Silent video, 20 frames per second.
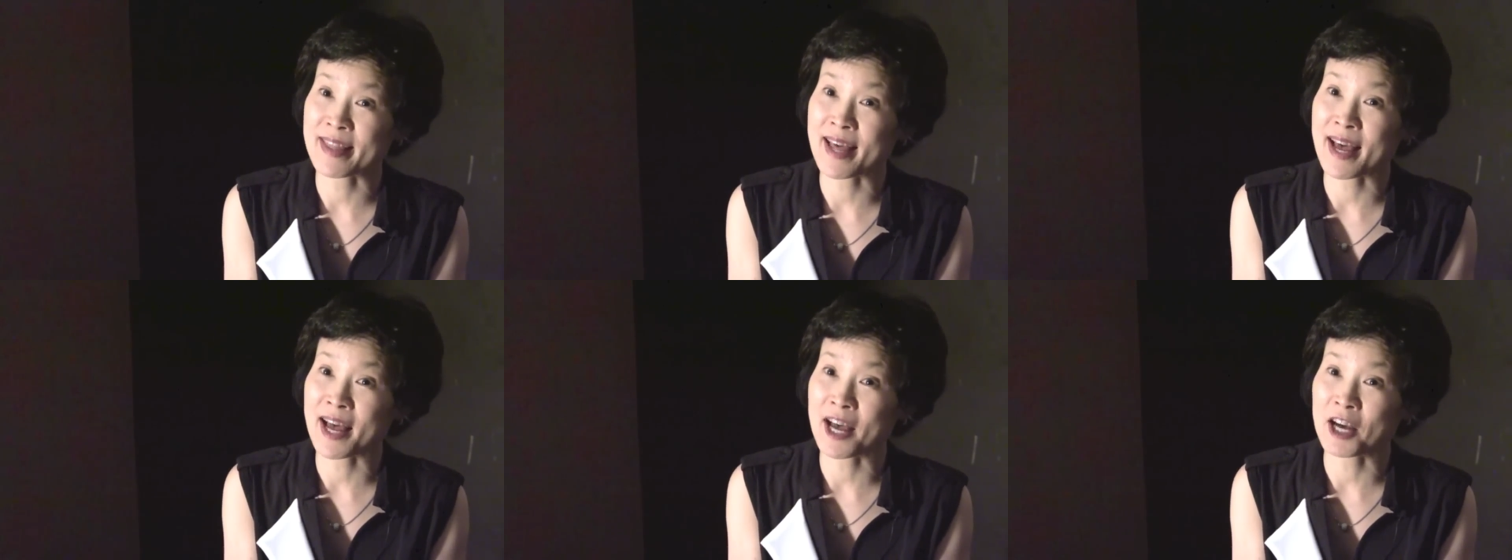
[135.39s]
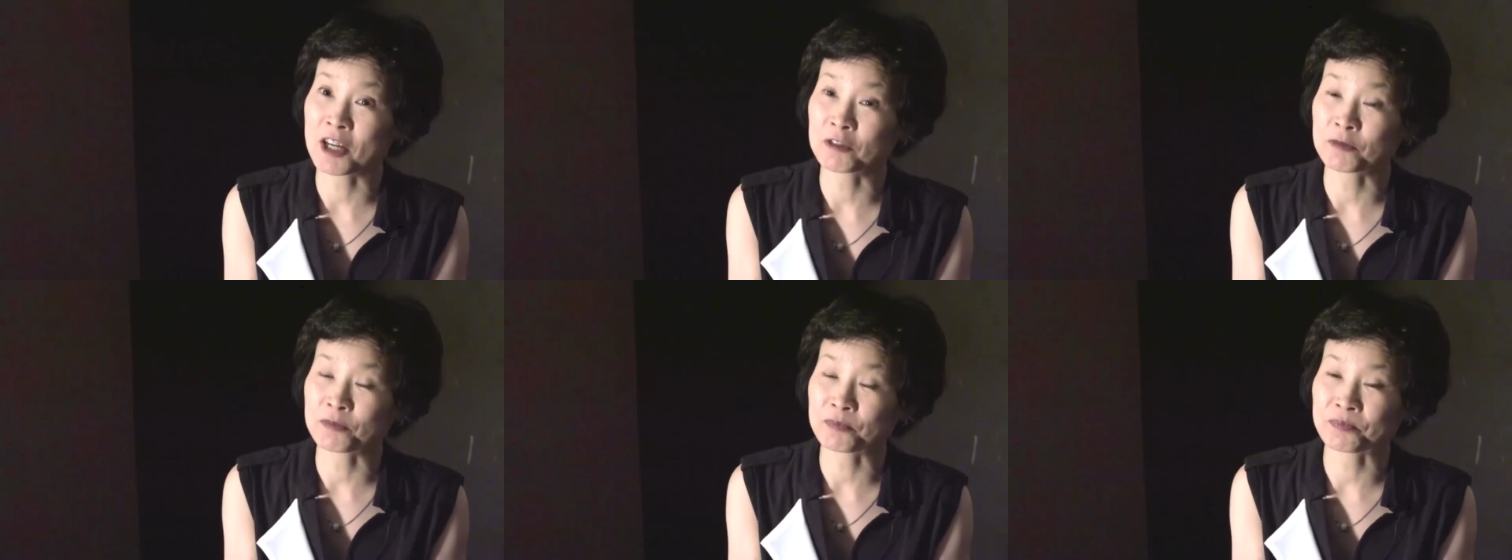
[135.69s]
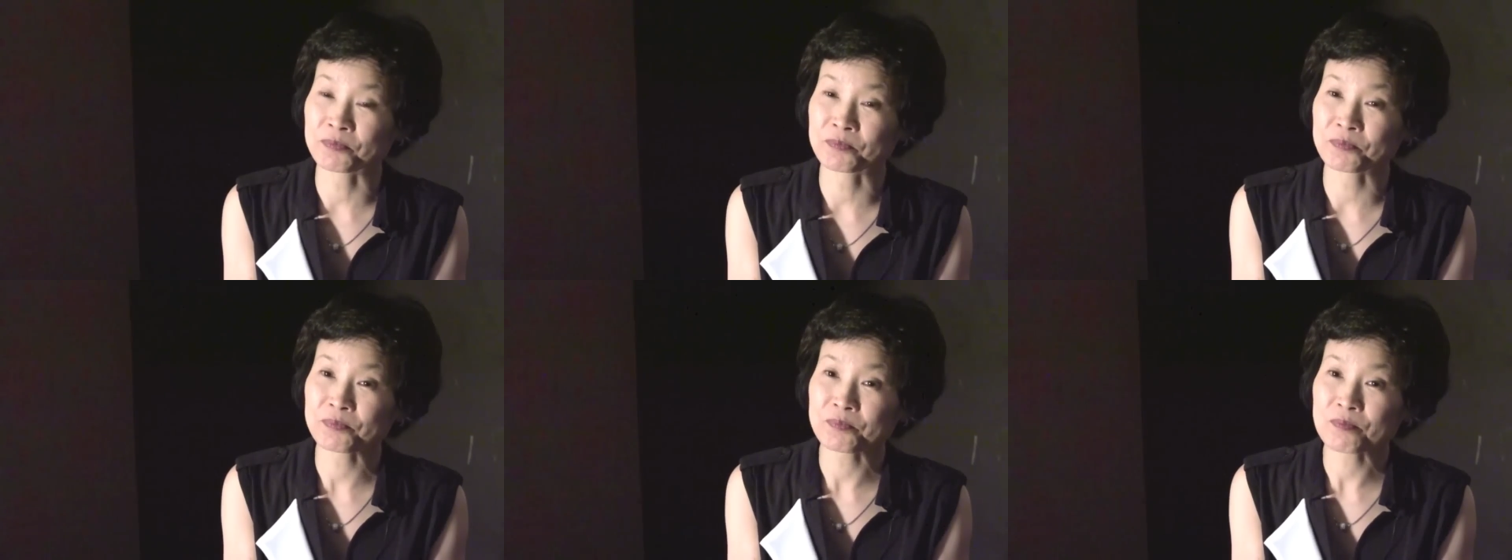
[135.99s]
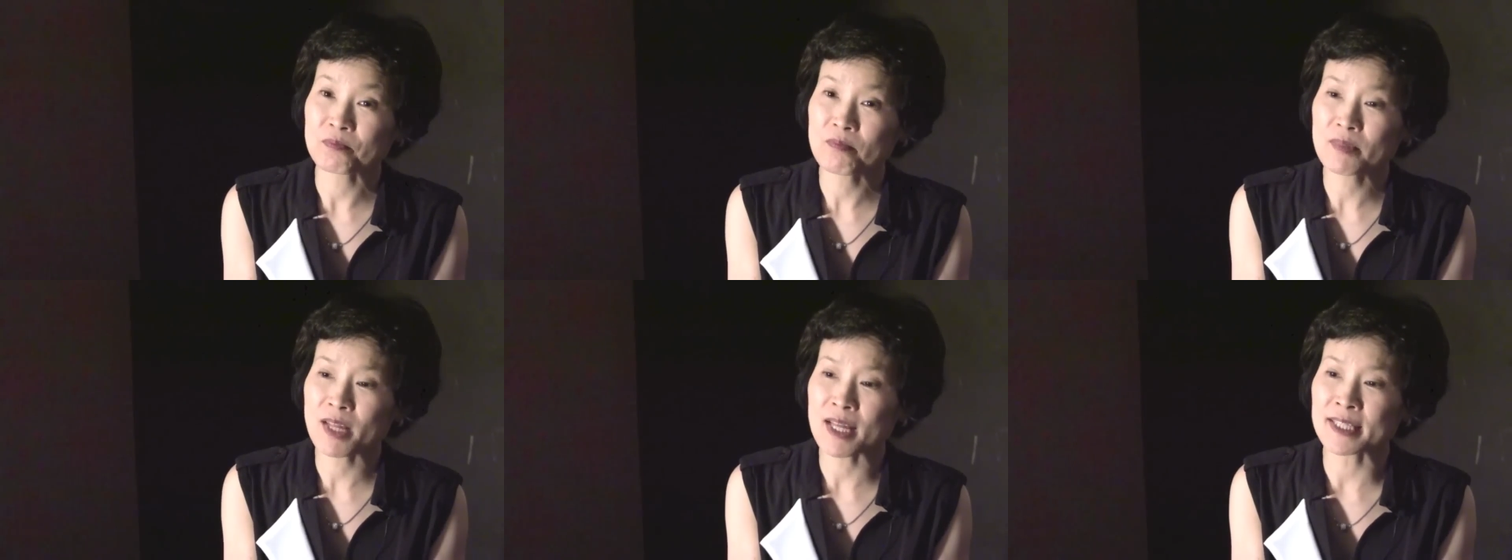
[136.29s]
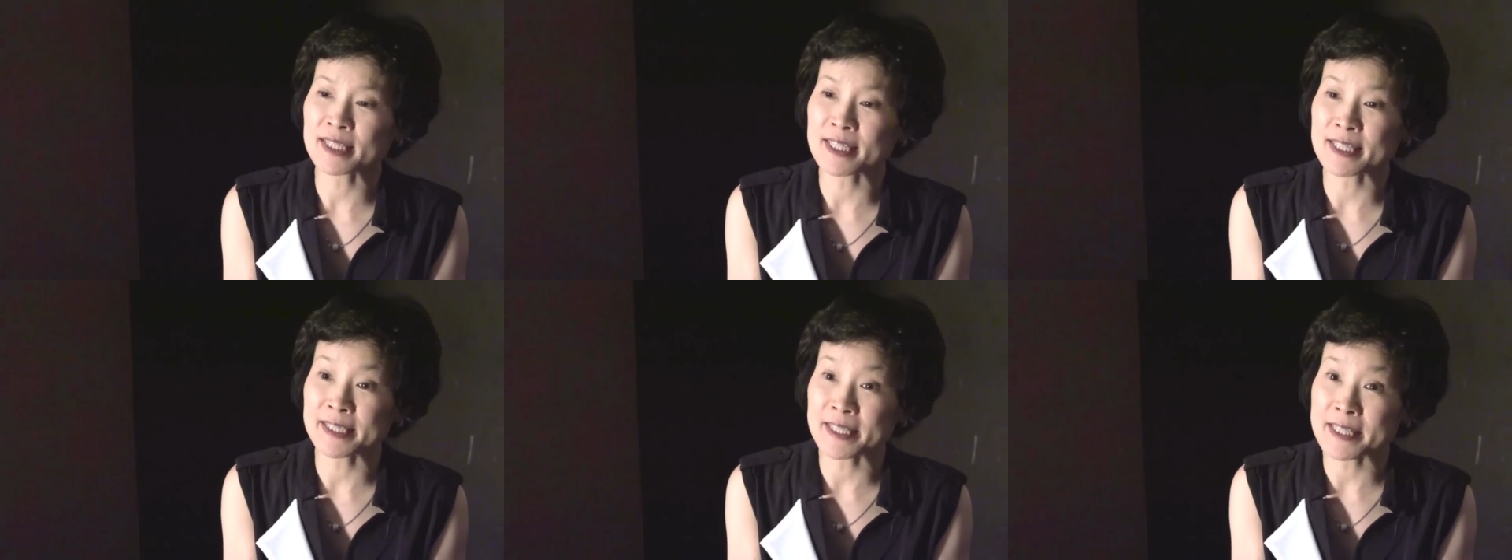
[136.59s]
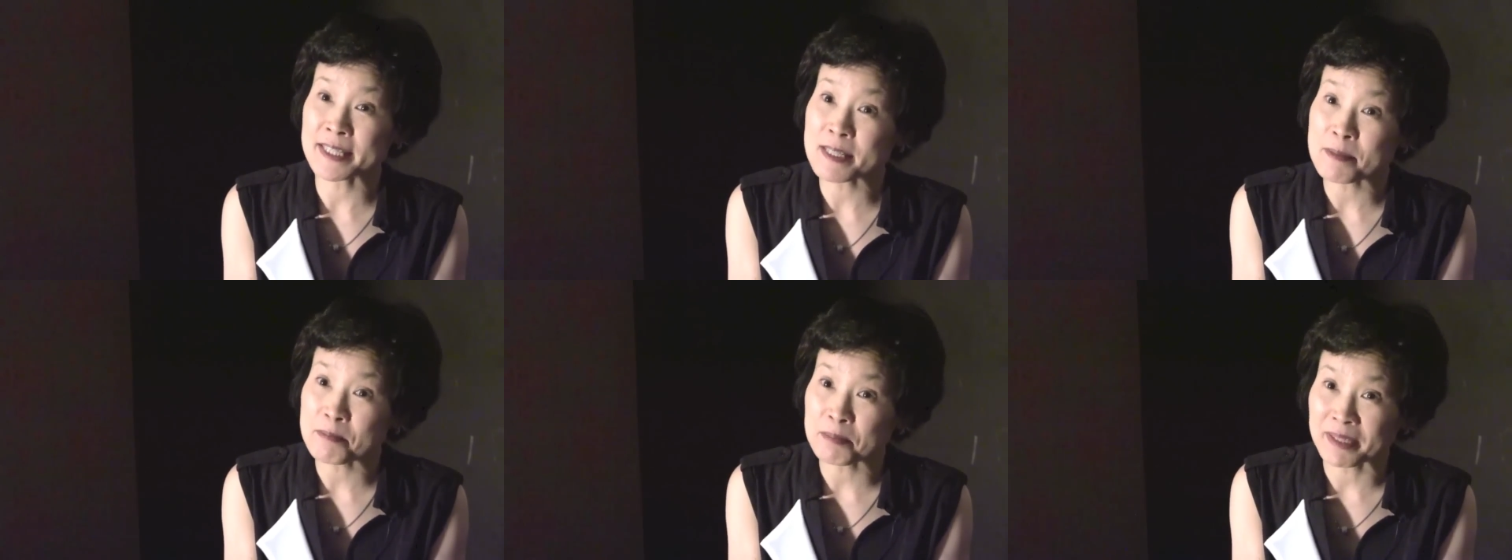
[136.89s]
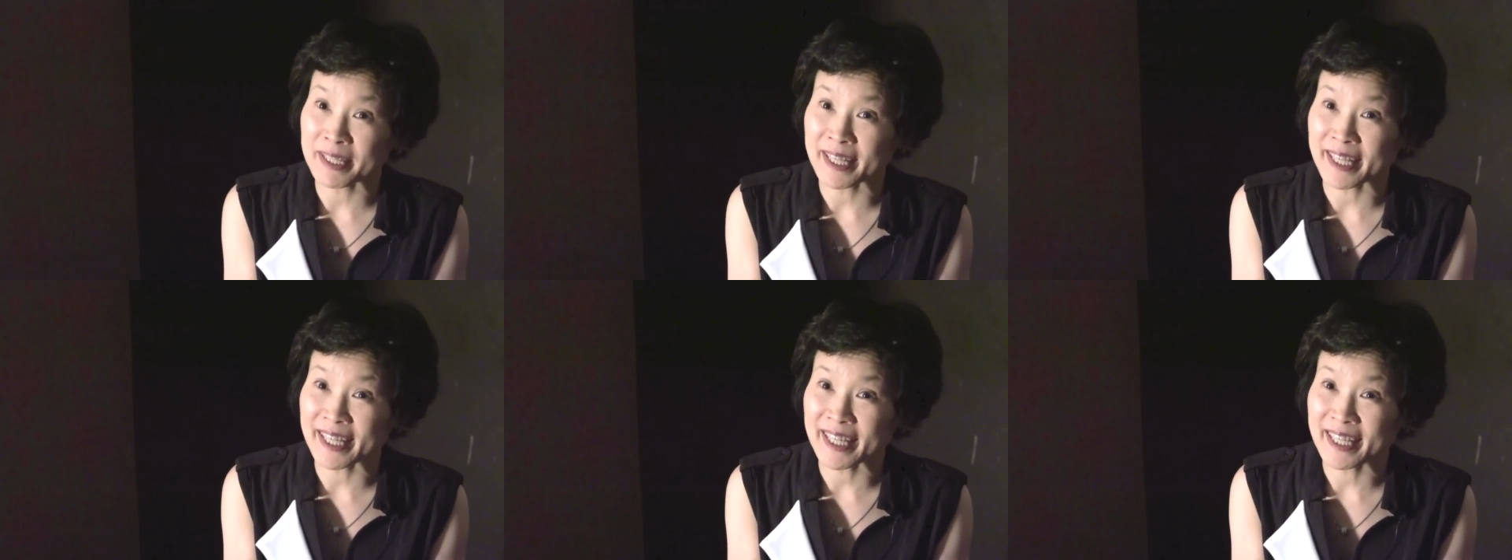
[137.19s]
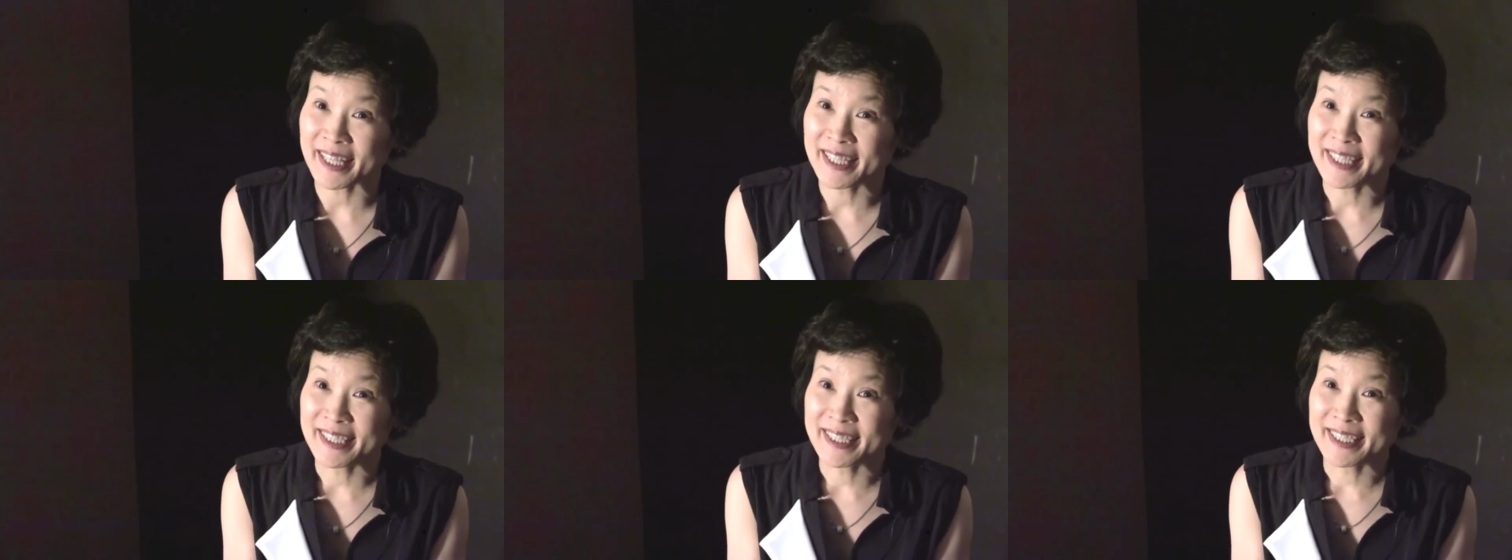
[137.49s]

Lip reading: now, the display,